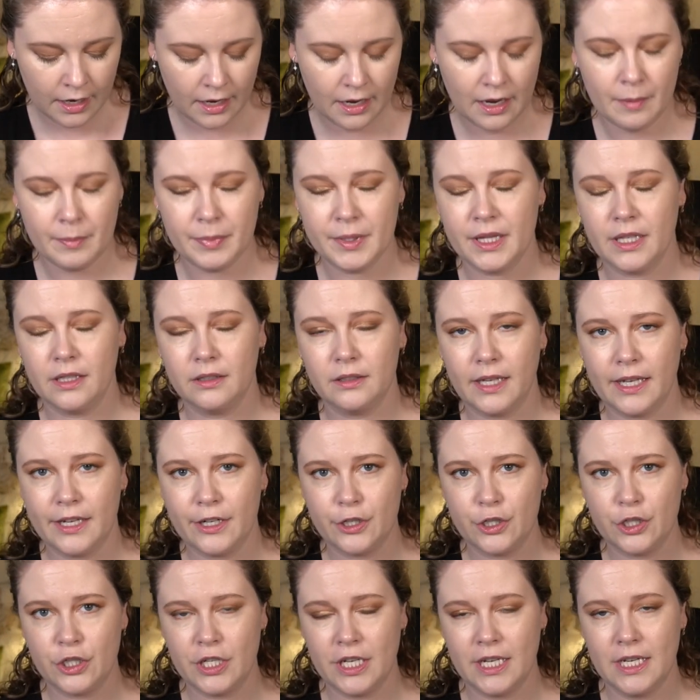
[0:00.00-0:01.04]
Uh, but the
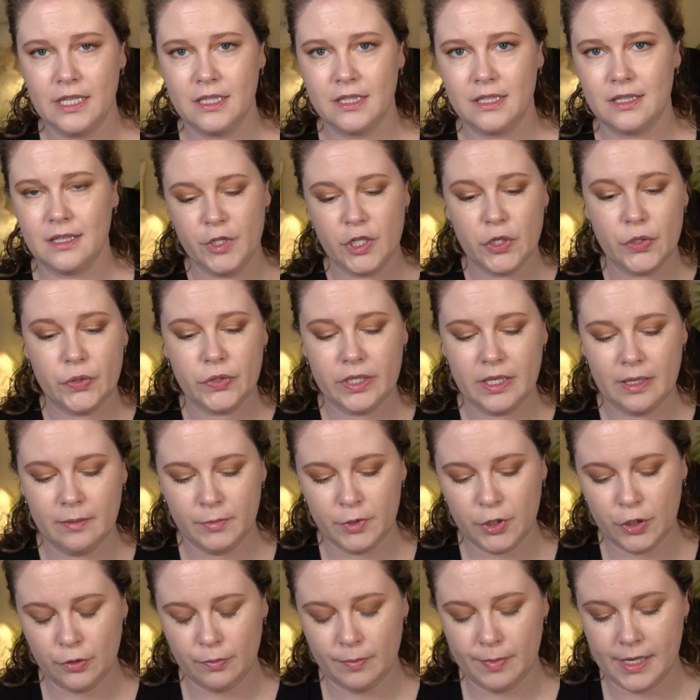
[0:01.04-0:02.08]
lighter shades do seem
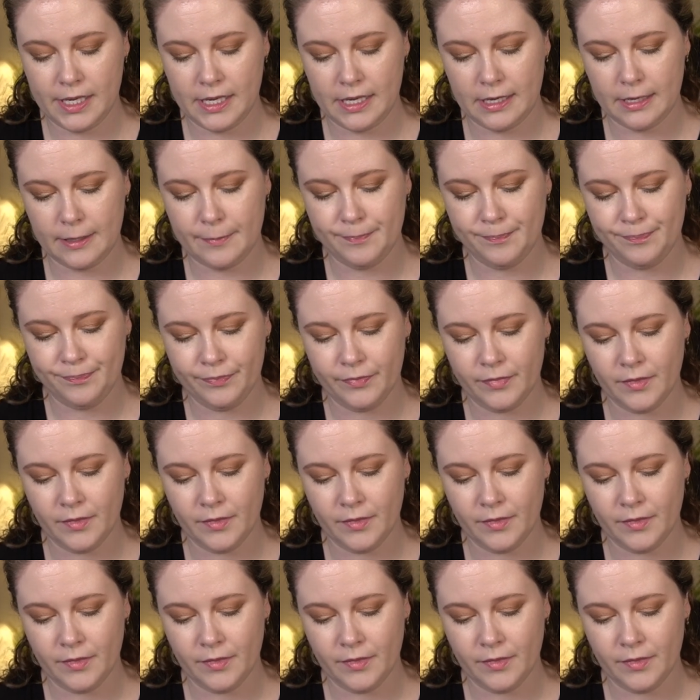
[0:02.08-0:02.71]
to be